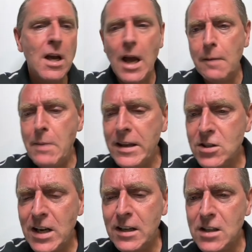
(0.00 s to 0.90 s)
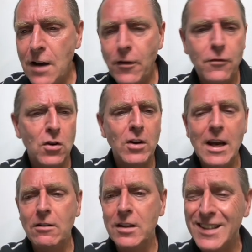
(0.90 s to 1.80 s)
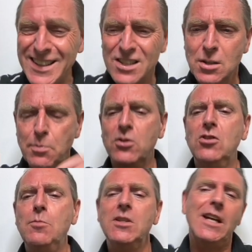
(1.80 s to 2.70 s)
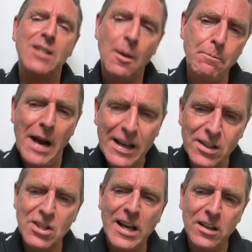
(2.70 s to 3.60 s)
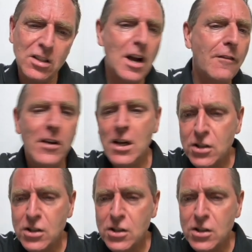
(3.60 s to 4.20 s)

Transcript: And buy the channel a coffee. If you're in an area that doesn't support Super Chats, buy the channel a coffee.